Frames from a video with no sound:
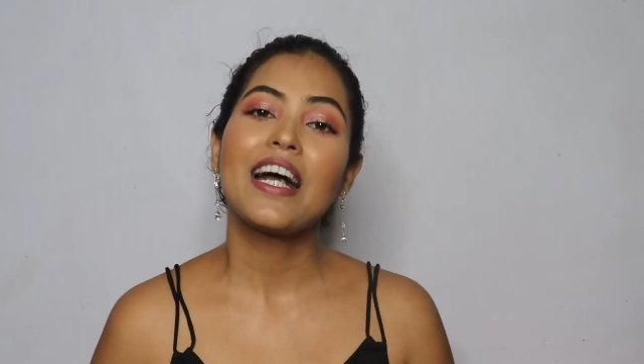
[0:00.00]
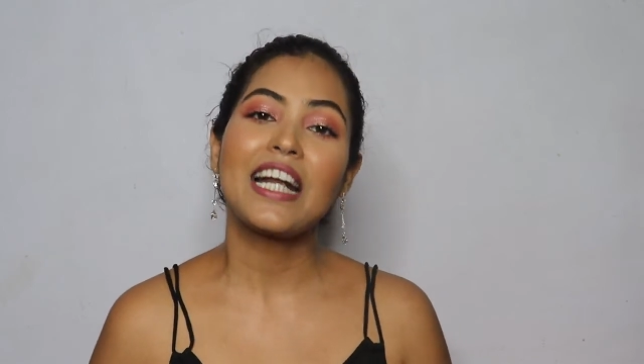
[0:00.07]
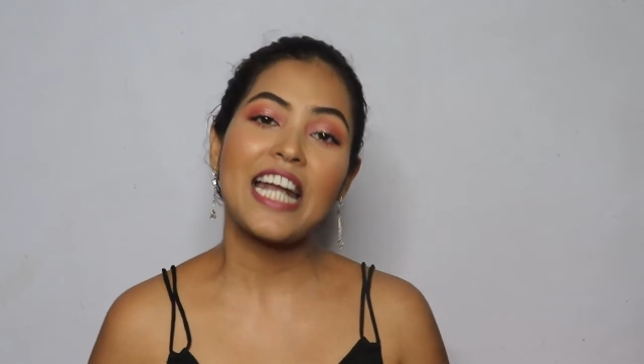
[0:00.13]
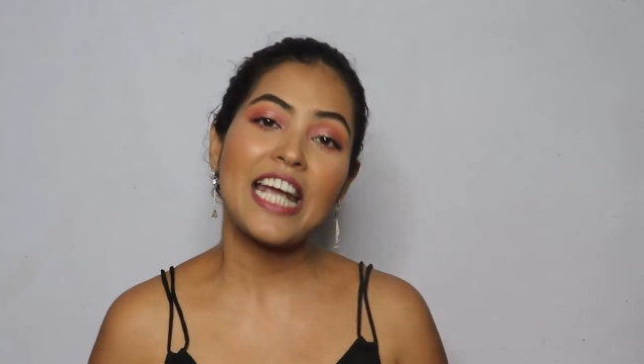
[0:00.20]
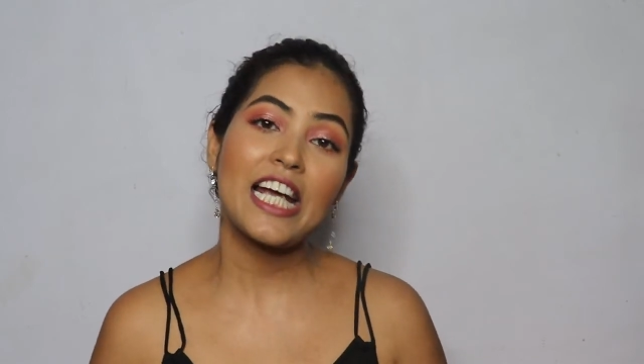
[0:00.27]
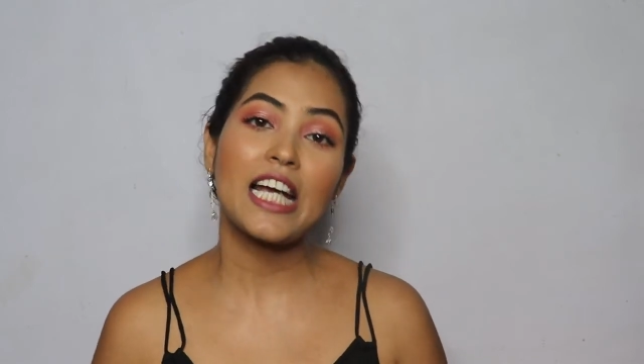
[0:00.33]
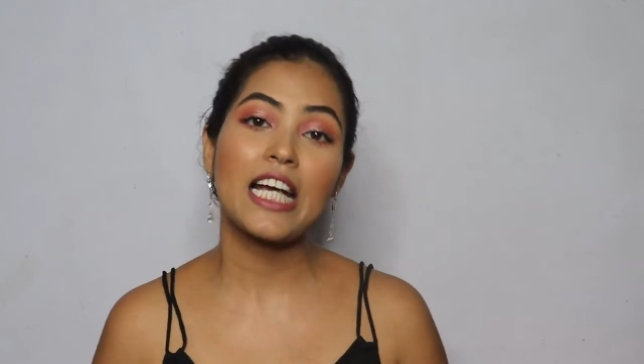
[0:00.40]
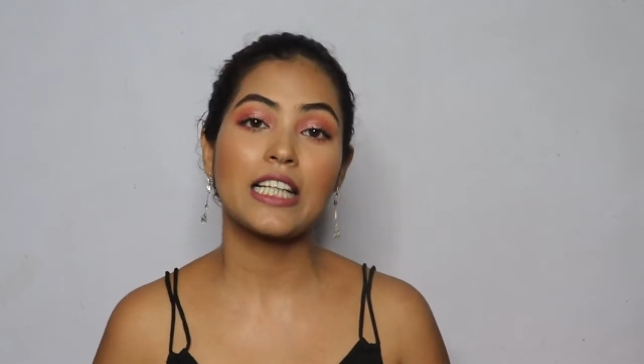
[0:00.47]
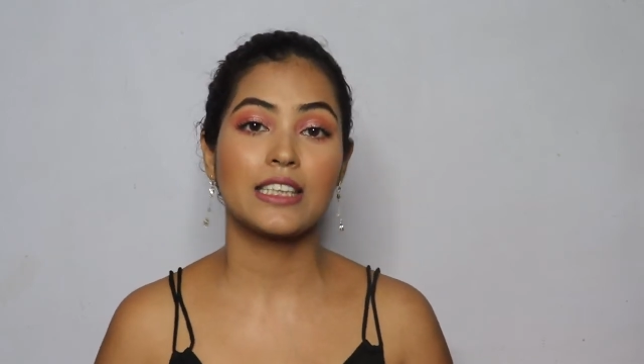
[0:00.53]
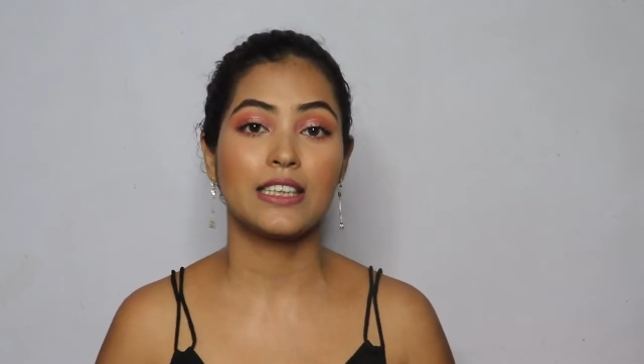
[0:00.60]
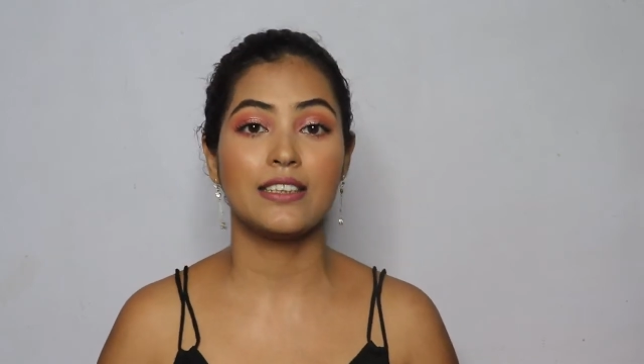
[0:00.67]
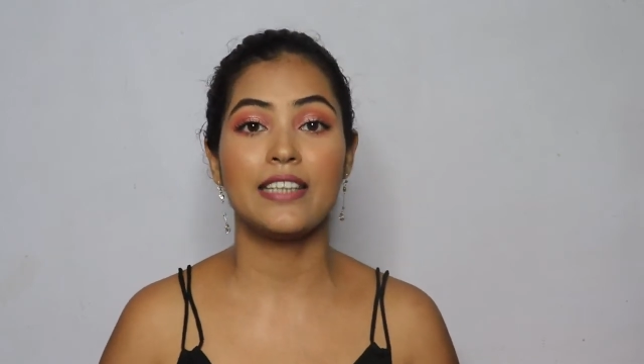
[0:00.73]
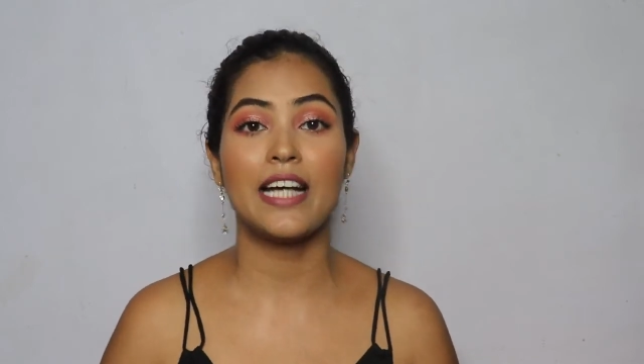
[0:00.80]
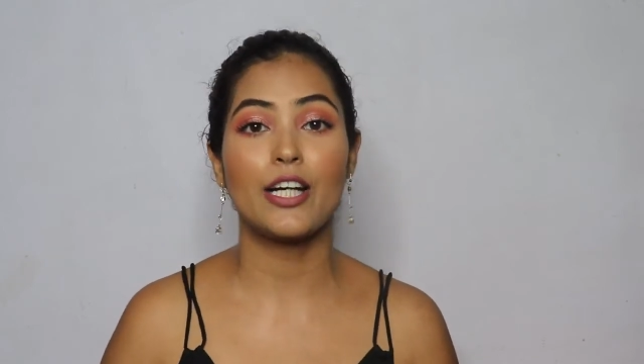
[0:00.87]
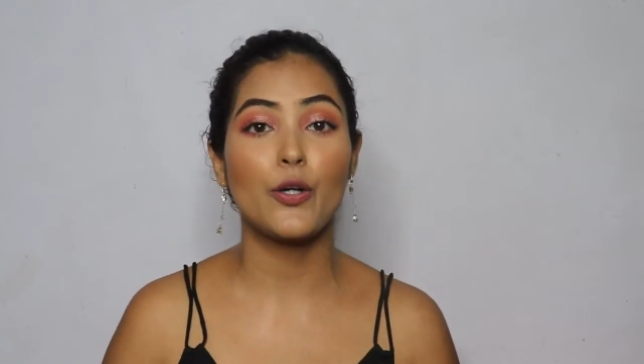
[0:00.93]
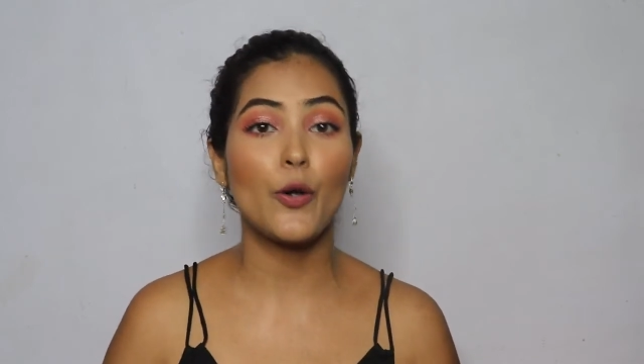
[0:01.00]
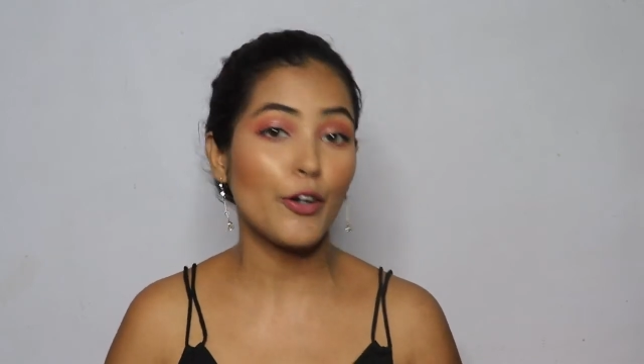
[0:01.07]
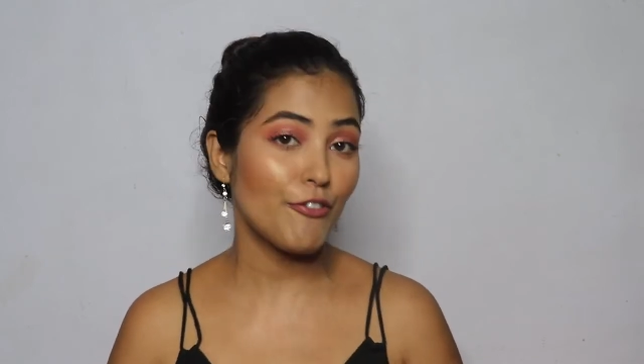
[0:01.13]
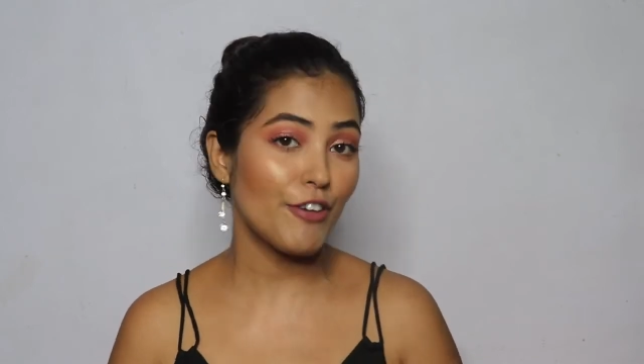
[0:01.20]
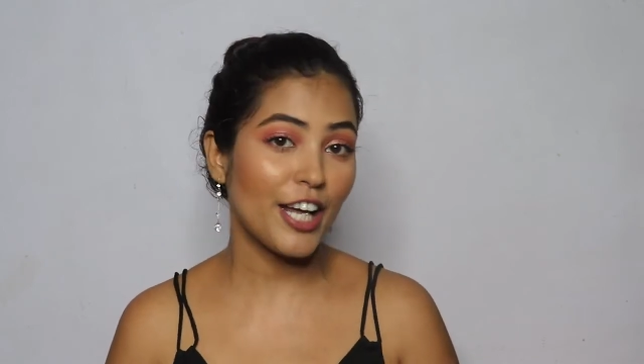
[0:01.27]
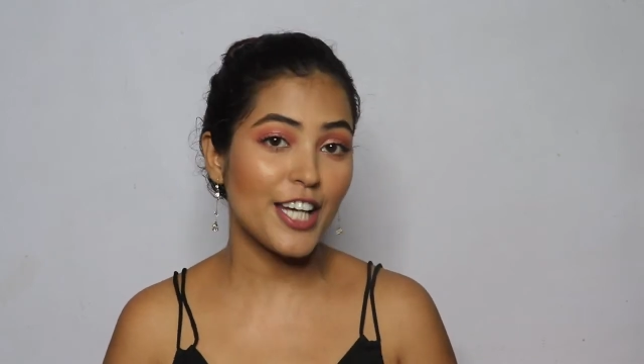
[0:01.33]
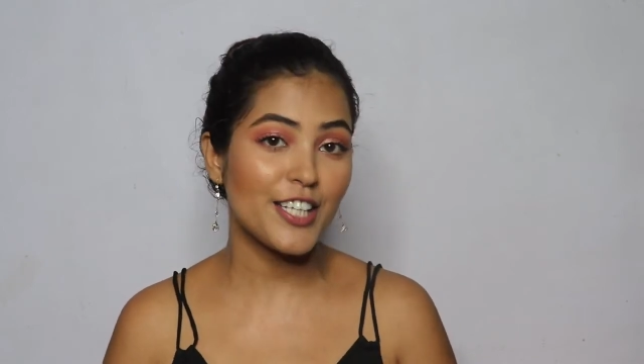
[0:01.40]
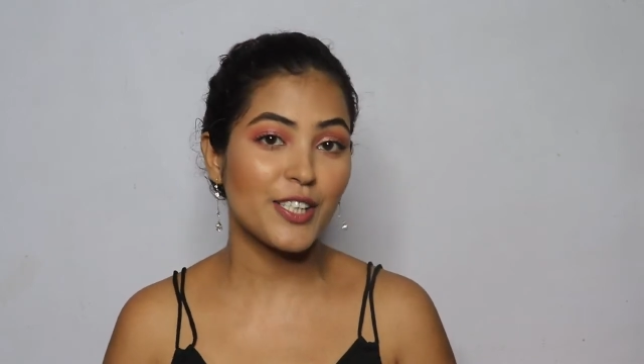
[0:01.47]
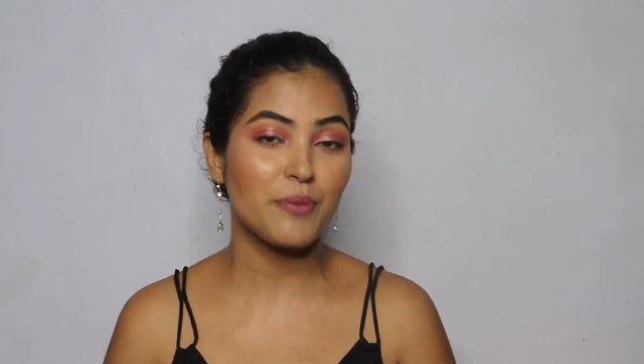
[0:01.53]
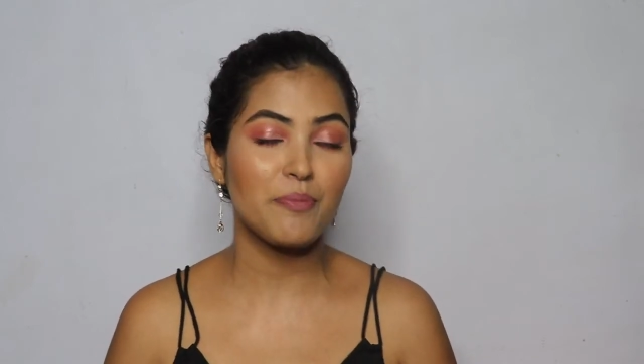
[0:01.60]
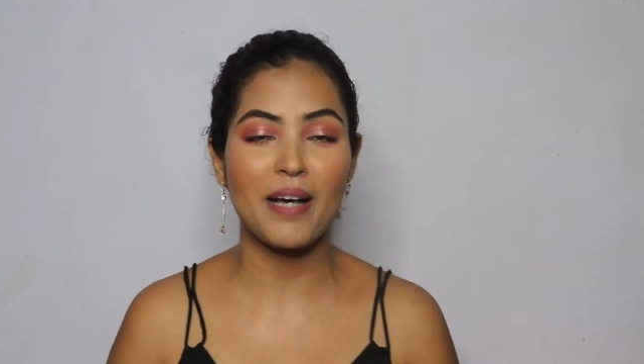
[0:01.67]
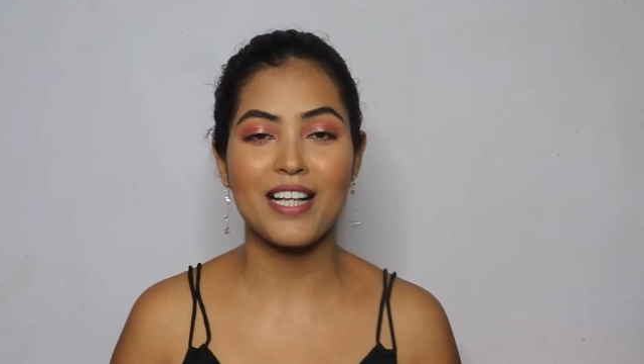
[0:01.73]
click that notification